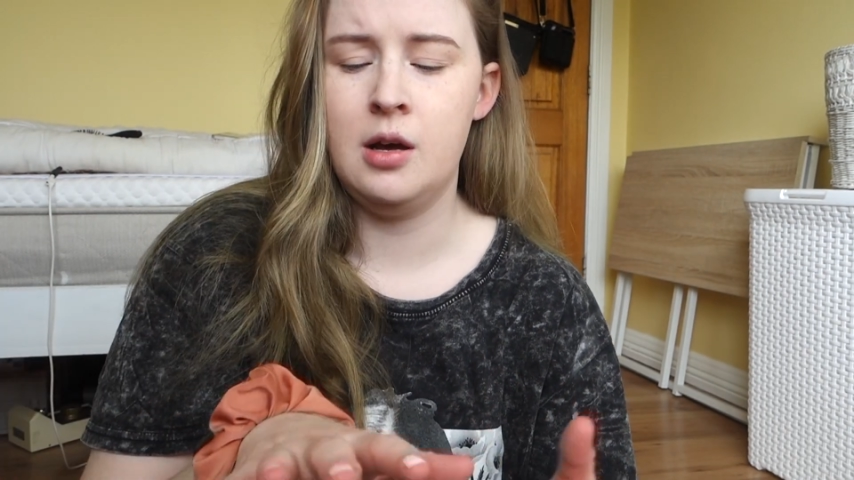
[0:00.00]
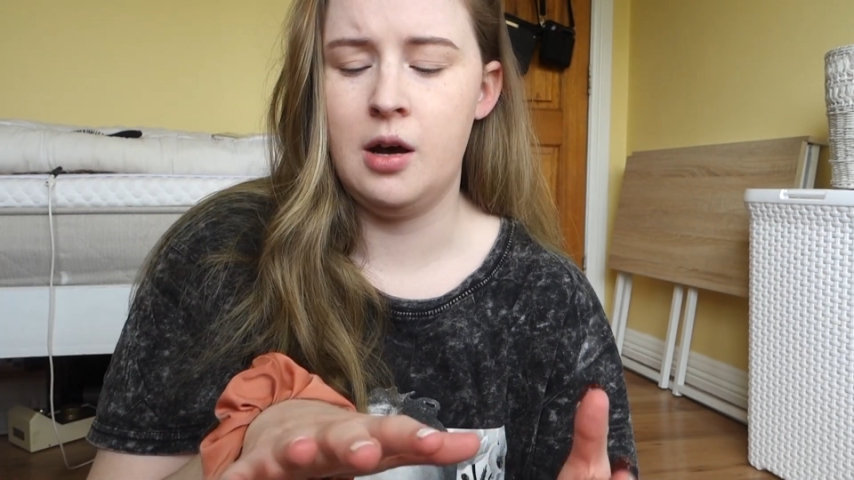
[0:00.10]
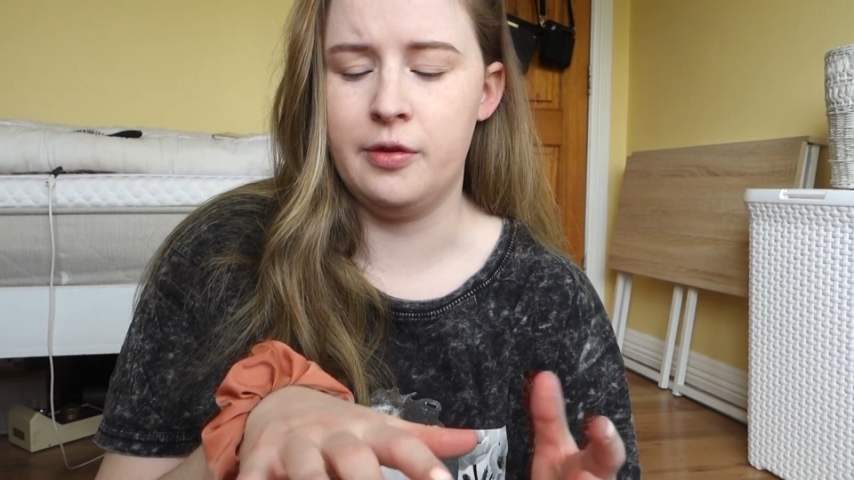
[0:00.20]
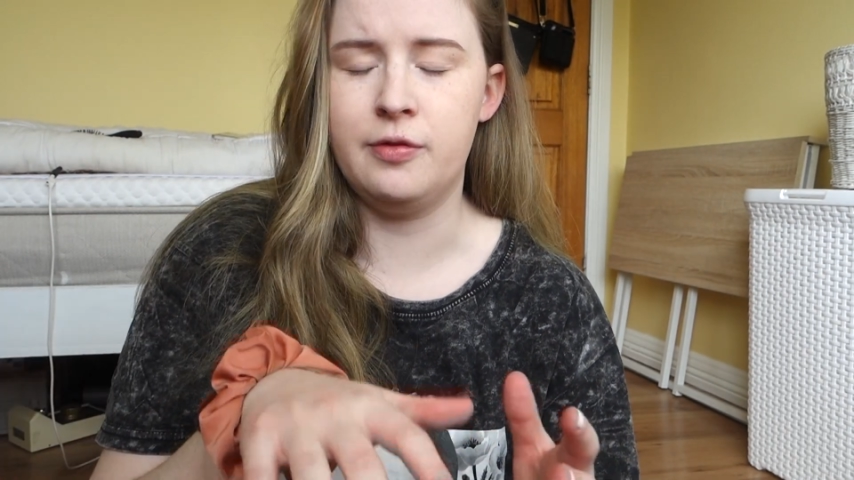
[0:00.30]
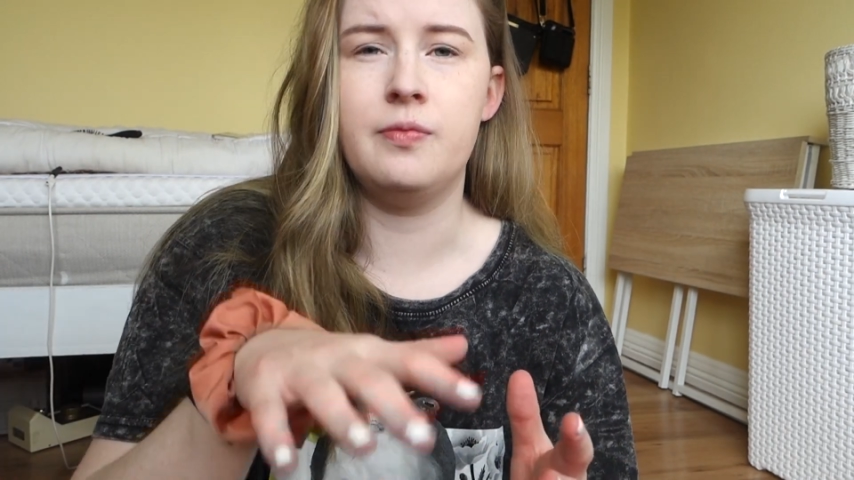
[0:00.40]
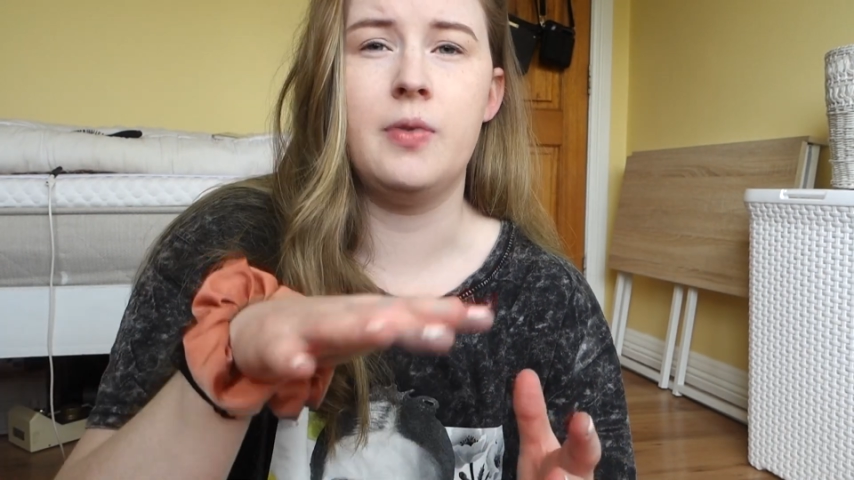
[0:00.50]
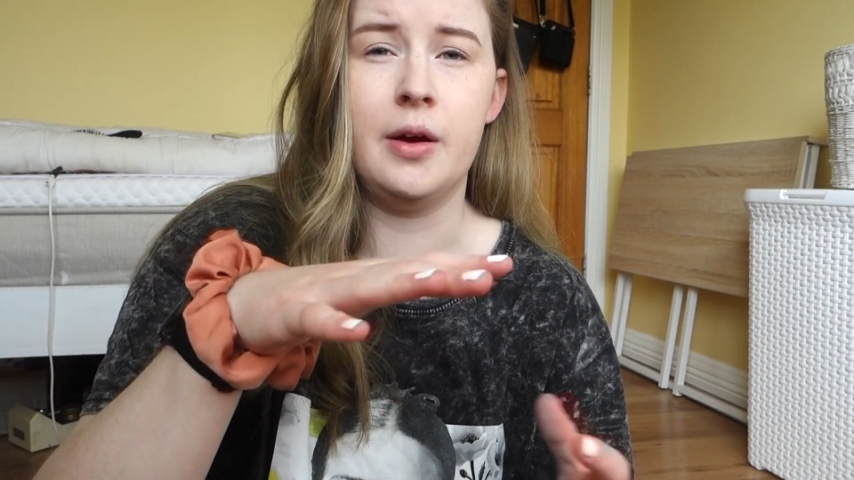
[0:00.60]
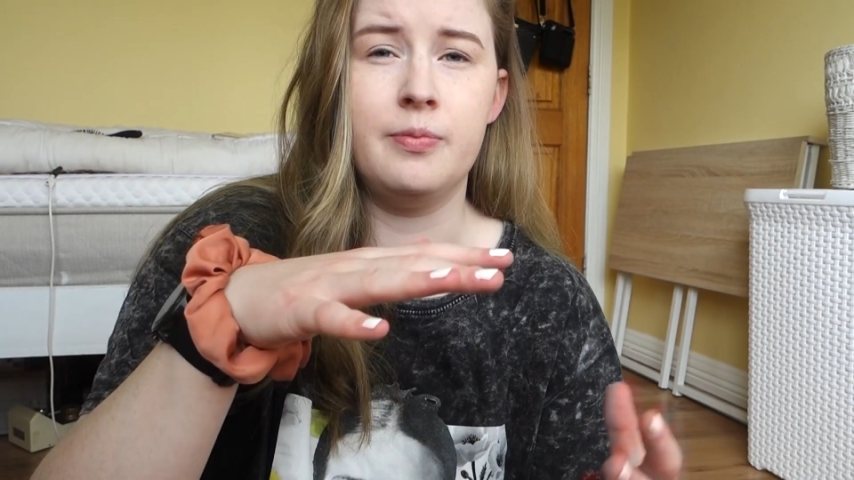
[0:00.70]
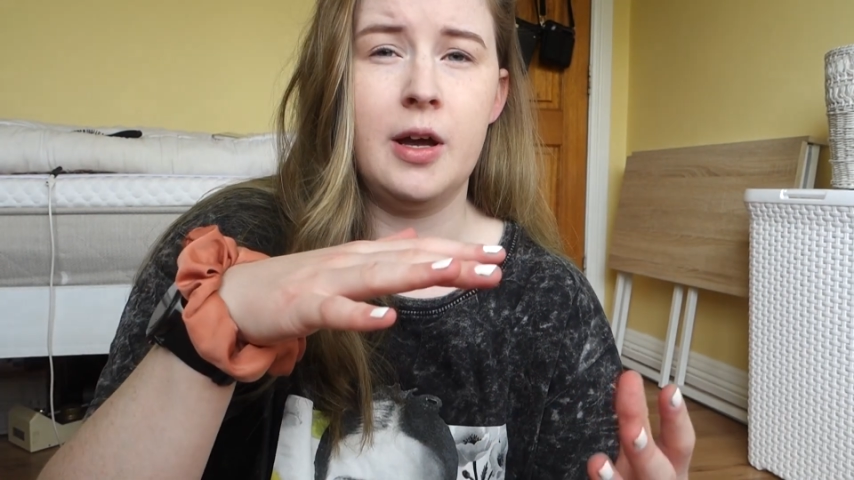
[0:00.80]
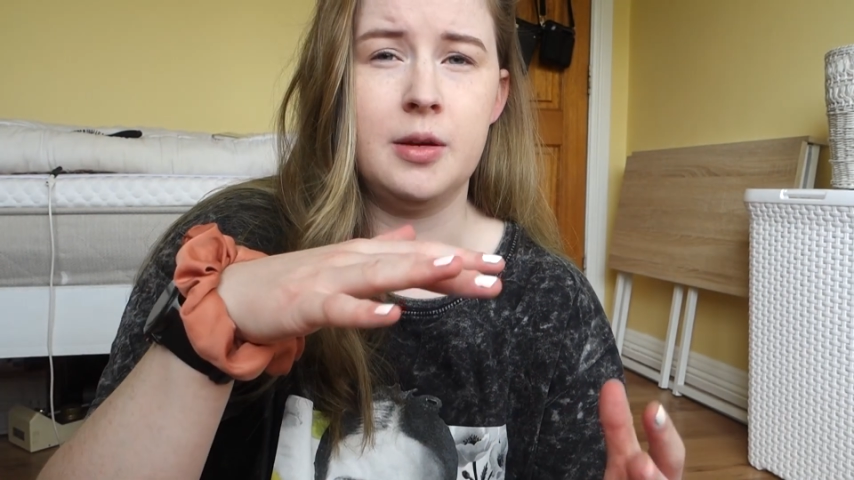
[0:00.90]

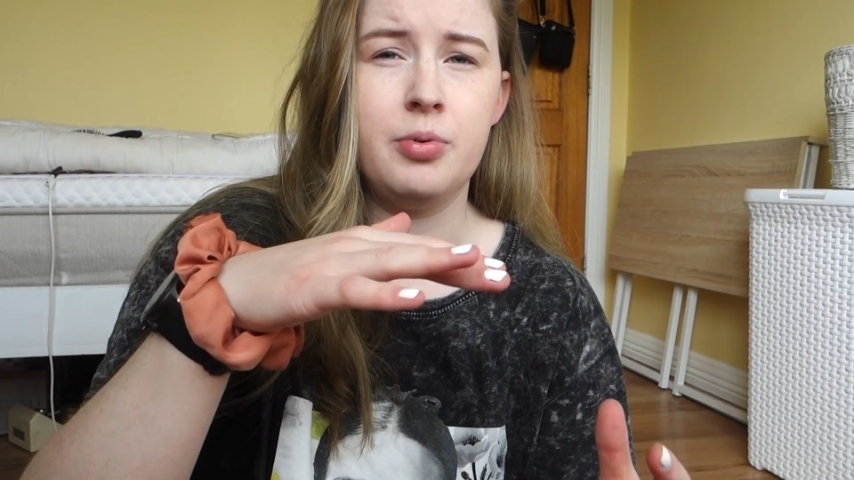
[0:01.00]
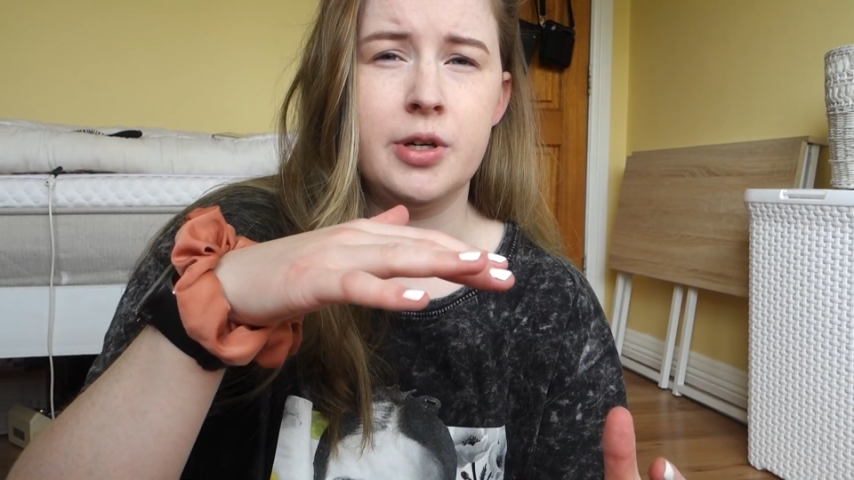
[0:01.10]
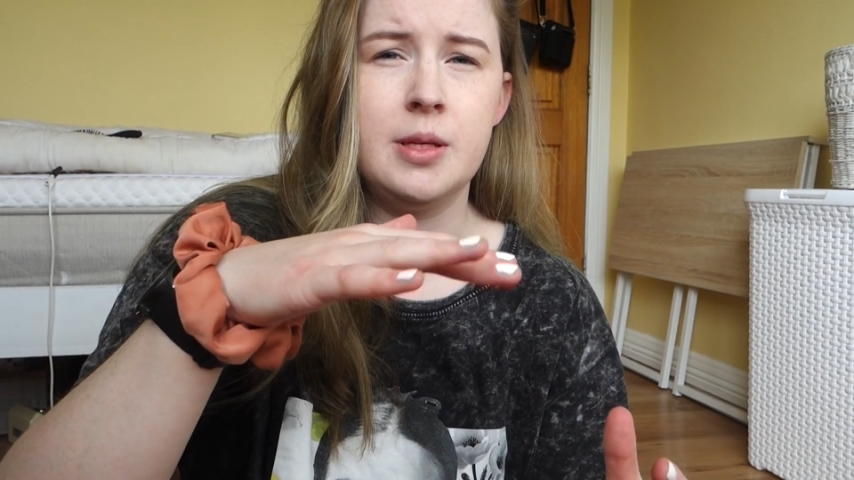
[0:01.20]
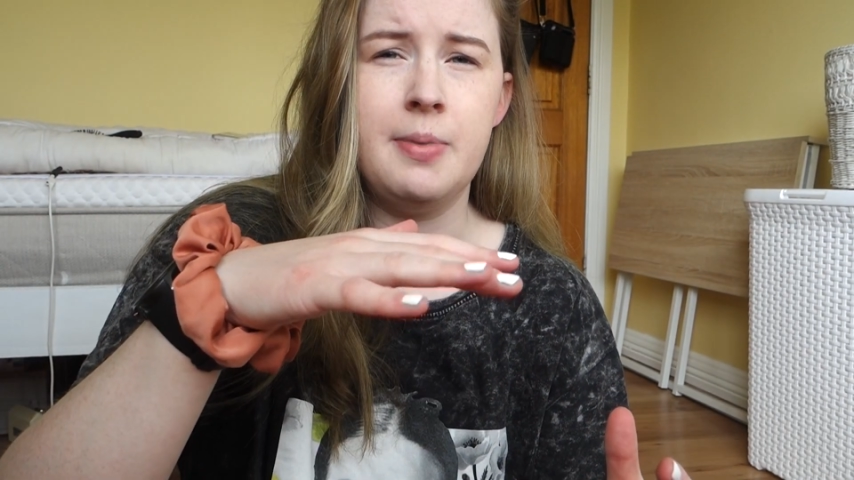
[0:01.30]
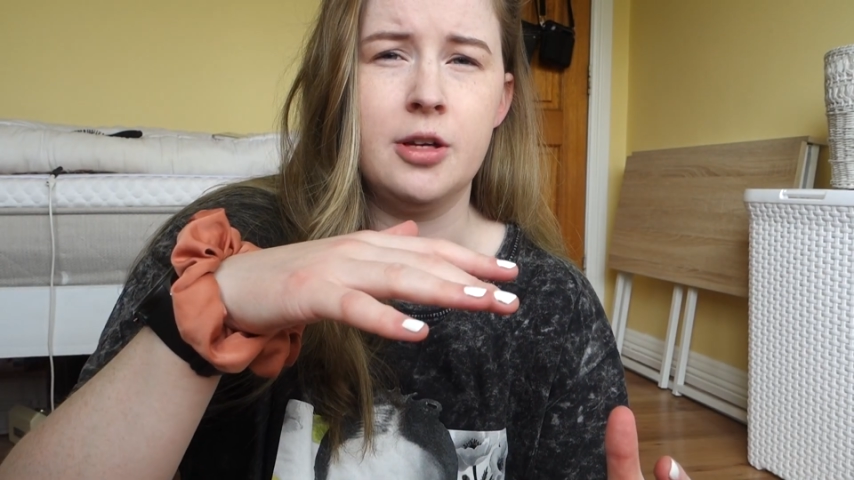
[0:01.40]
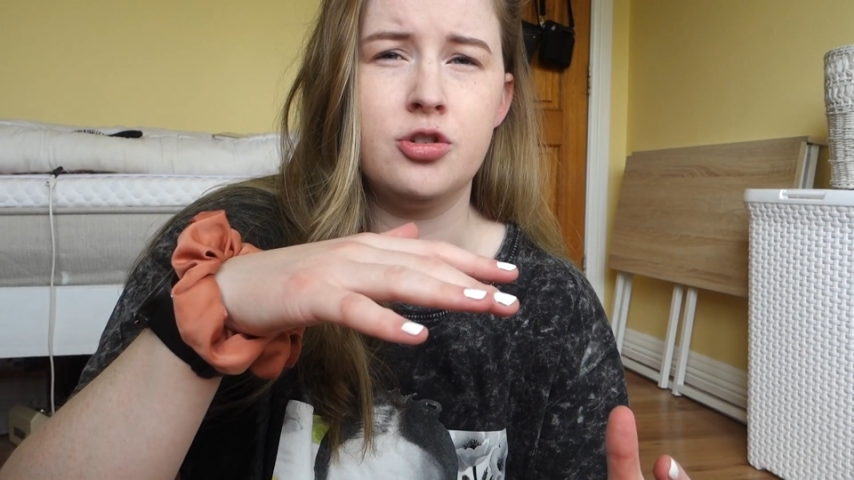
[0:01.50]
I've had a pretty bad